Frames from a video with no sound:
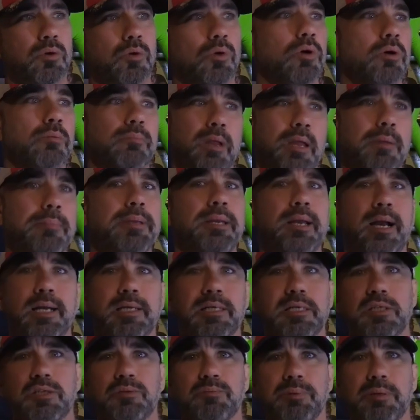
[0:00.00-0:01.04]
or maybe
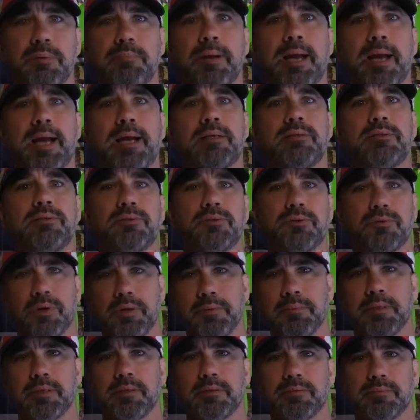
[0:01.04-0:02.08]
I'll just be back
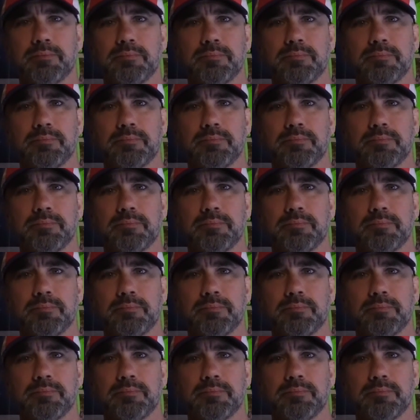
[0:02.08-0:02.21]
screaming.